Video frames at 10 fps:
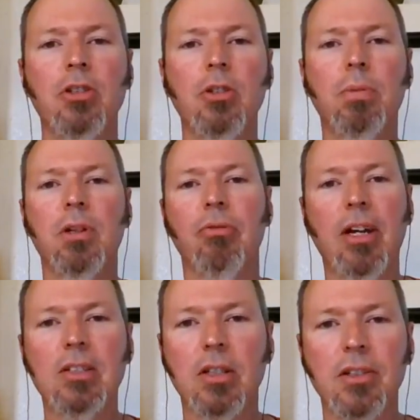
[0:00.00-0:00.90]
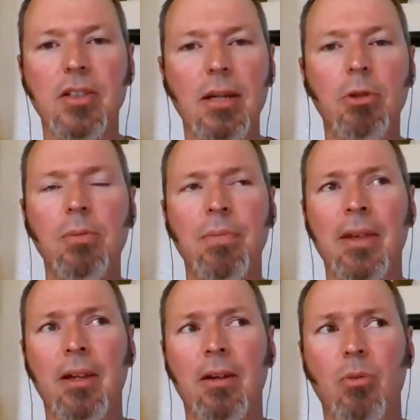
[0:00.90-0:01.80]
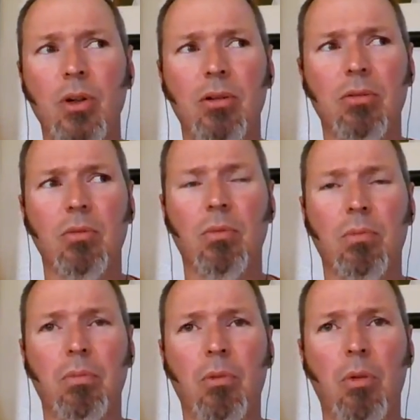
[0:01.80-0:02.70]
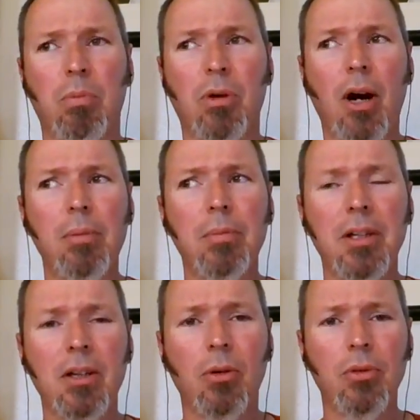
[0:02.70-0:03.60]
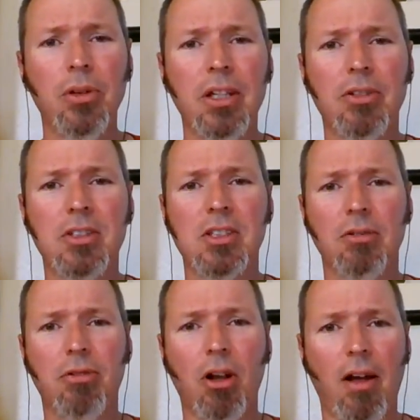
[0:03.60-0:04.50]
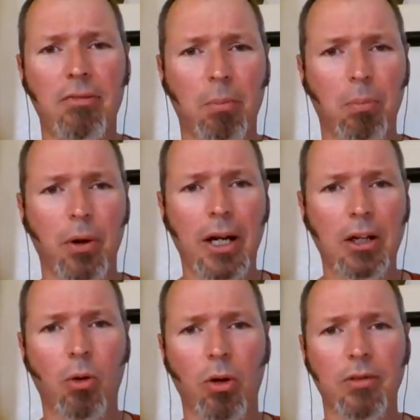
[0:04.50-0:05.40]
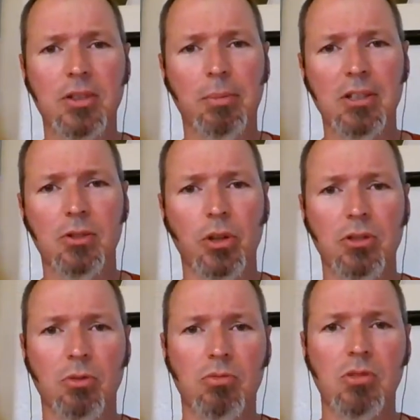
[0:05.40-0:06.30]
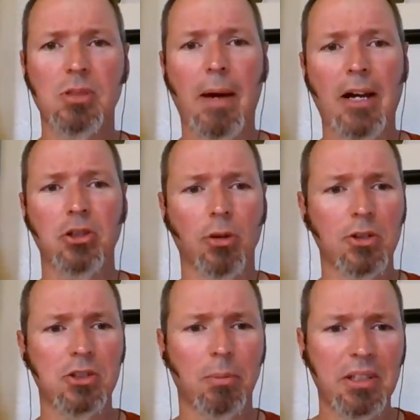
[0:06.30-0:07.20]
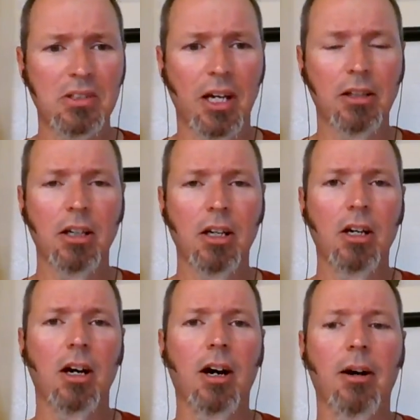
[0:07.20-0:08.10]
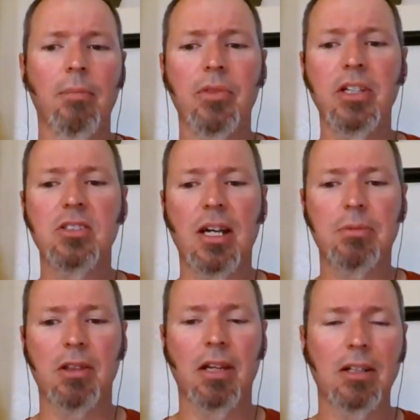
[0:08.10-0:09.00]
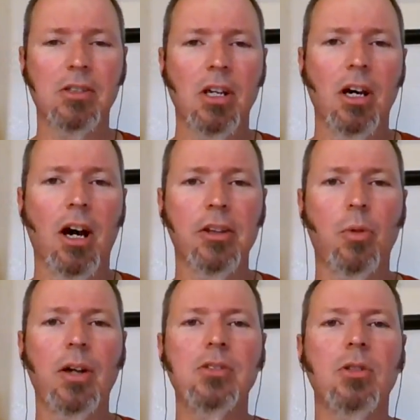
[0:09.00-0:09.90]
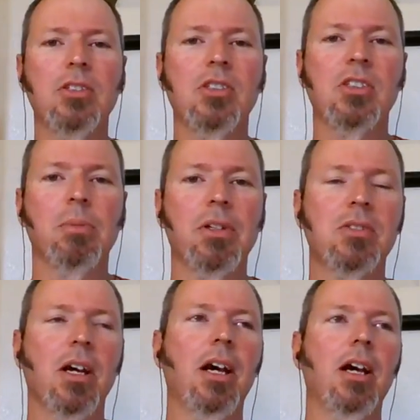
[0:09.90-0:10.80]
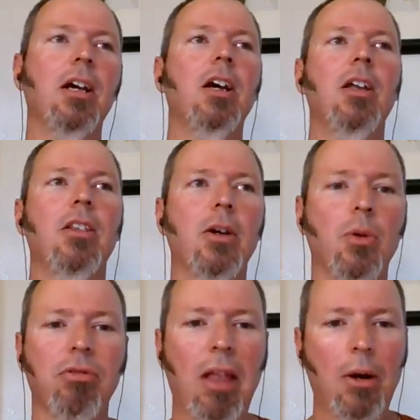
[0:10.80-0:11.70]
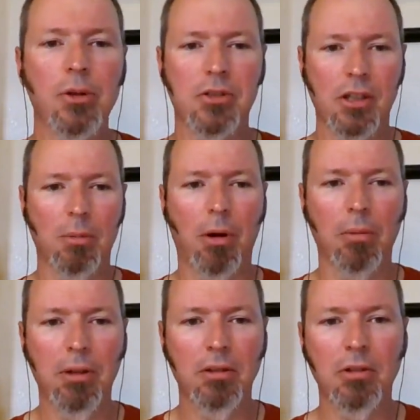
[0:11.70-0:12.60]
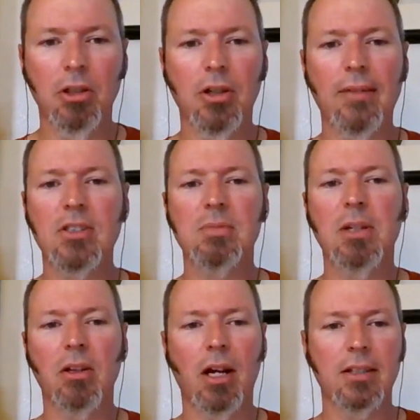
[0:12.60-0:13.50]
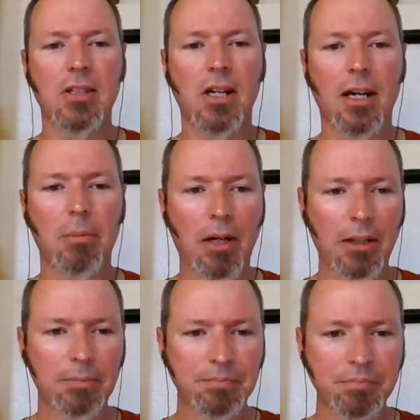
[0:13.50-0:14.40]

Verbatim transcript: Do you put a vase on the table? Well, probably only if it's going to fall off and break or if somebody's going to smash it over somebody's head um, these types of things otherwise you can just simply say there were flowers in the apartment you don't have to spend a lot of time on it